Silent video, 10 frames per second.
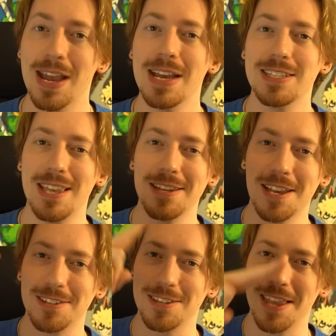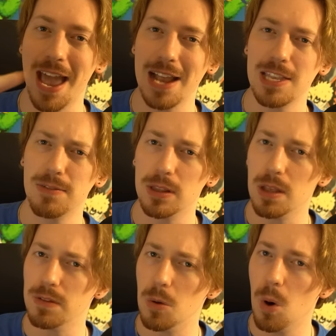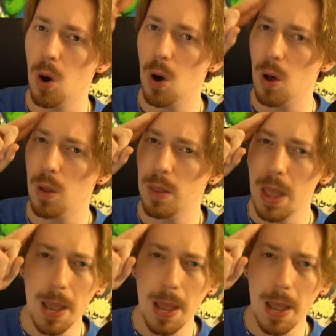Stay sexy, stay active. I love you all.